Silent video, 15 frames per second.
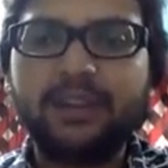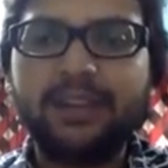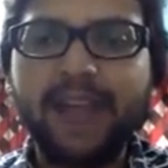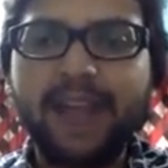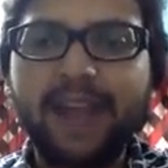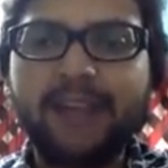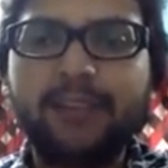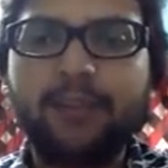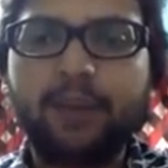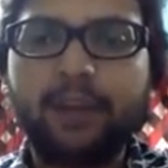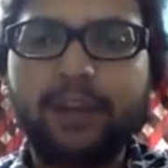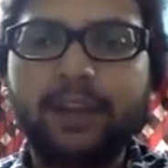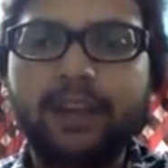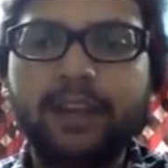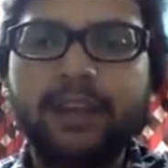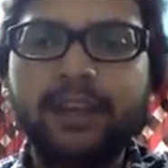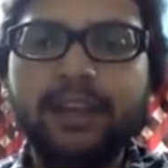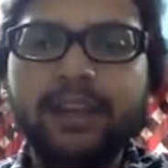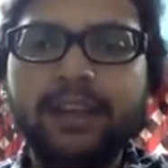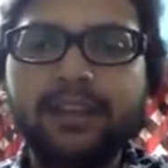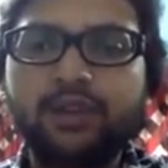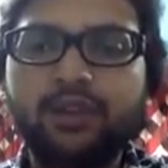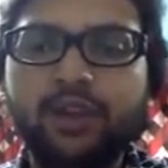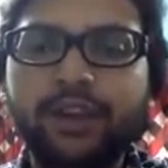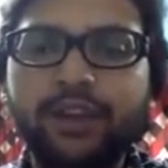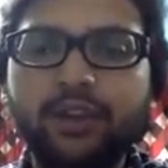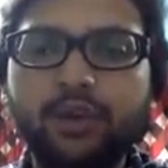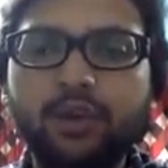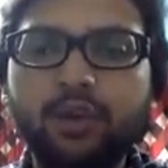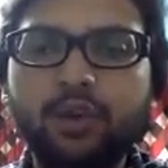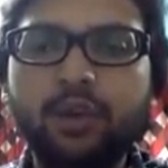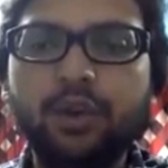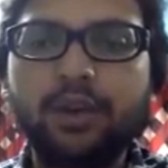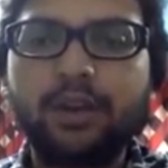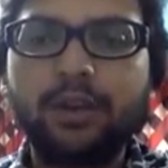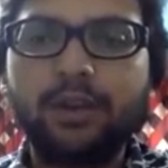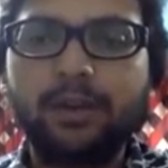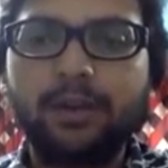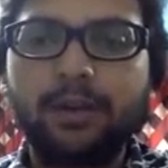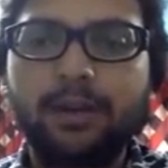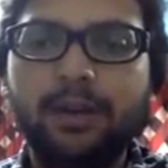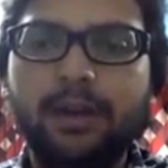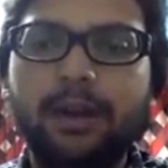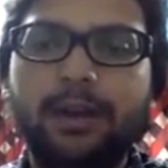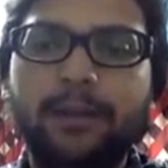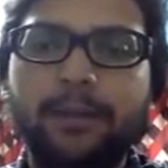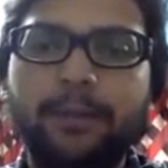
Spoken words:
that body is going to uh,